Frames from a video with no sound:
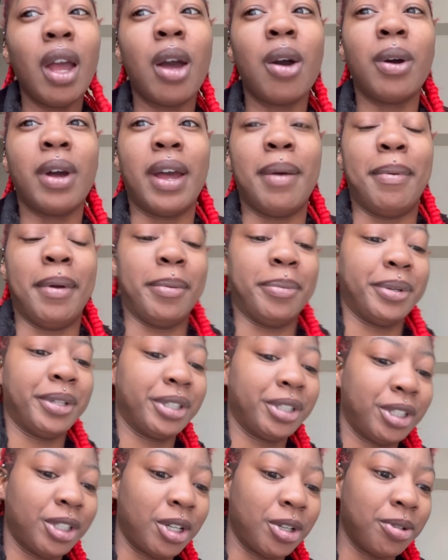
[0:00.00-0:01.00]
Okay,
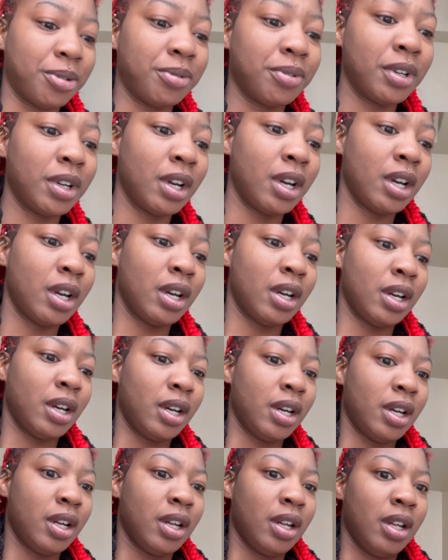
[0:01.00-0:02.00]
baby, so
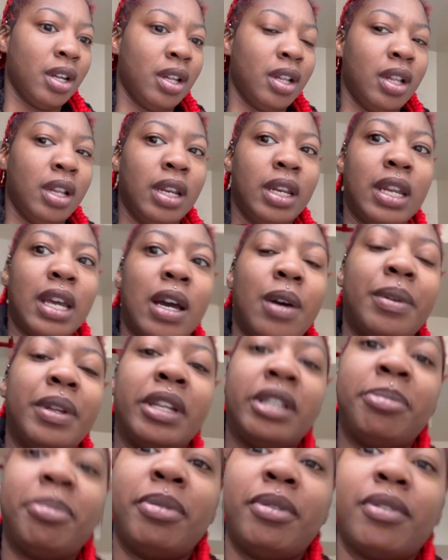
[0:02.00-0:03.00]
now
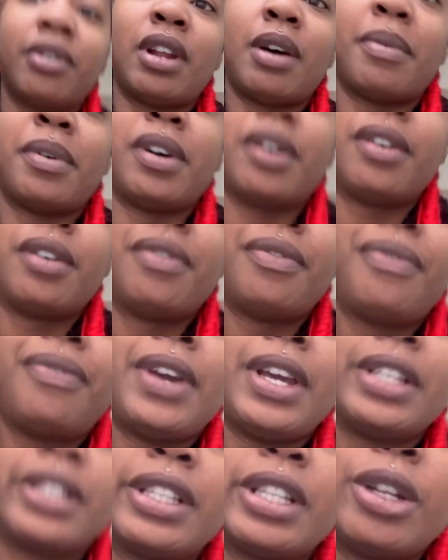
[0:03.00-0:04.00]
let's put on our
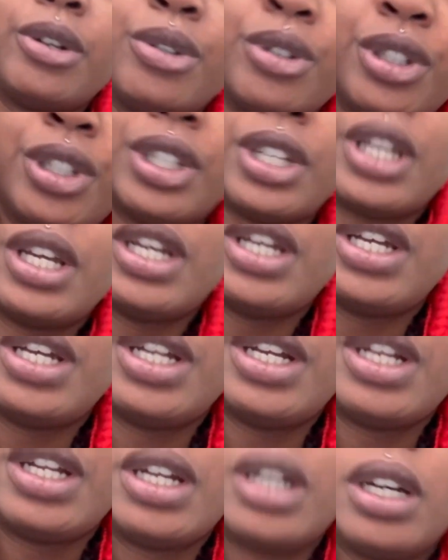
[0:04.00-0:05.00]
face
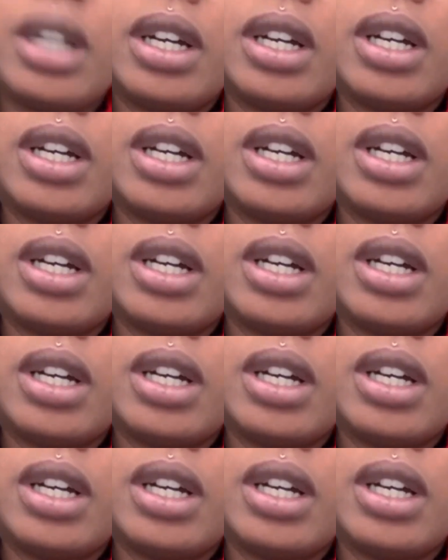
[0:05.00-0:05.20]
lotion